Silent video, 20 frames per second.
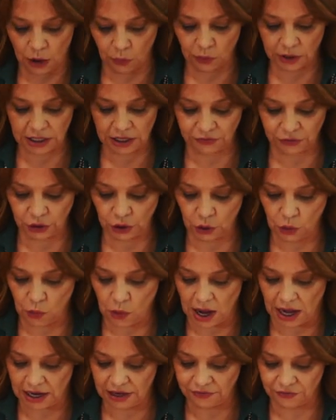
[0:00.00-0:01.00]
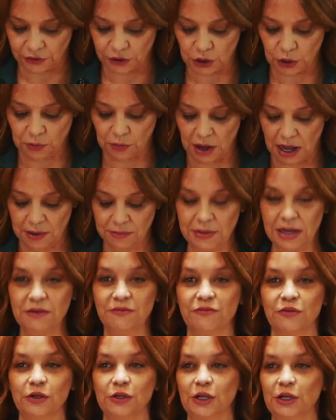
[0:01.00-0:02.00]
and whatever your wife or your mom made
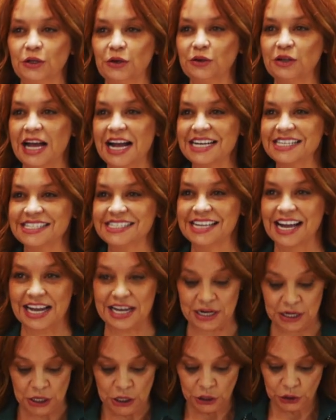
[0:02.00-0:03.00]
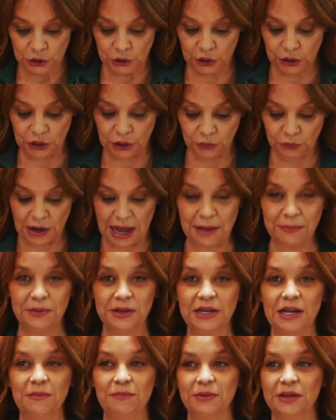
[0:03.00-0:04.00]
for dinner last night, you're gonna wrap
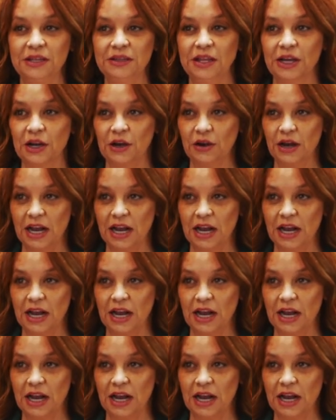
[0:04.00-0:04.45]
it up in there,